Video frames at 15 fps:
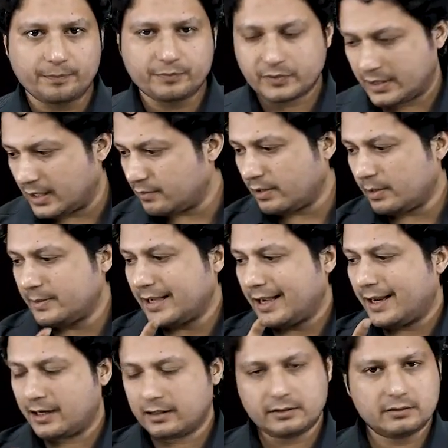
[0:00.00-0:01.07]
There will be
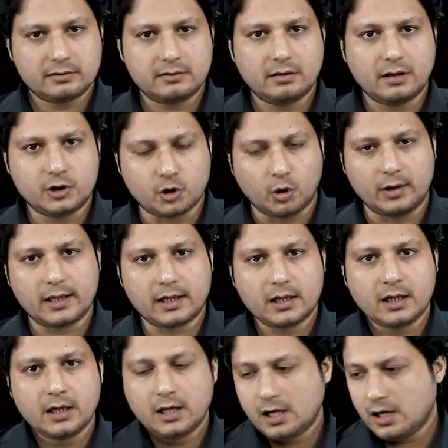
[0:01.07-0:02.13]
a shoulder
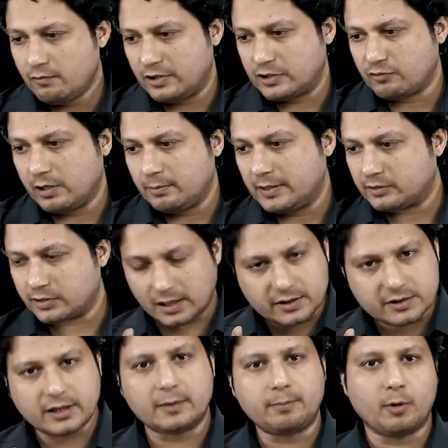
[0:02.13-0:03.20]
which will be
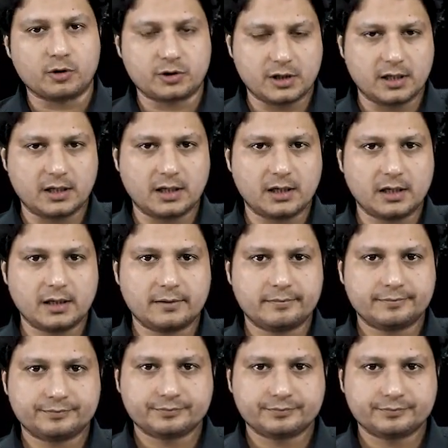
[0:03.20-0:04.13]
thrusted posteriorly,